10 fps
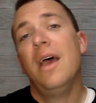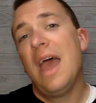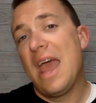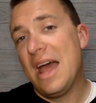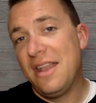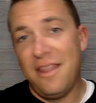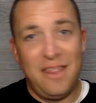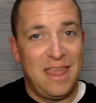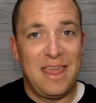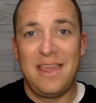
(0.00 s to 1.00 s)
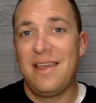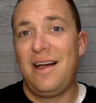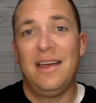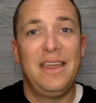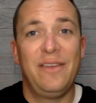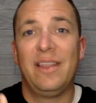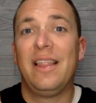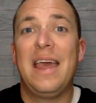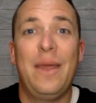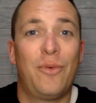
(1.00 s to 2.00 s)
and the uh, even the
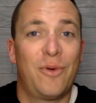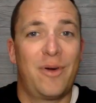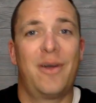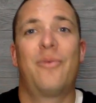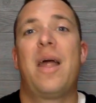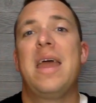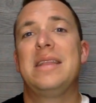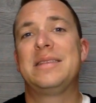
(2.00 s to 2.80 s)
laborer, right?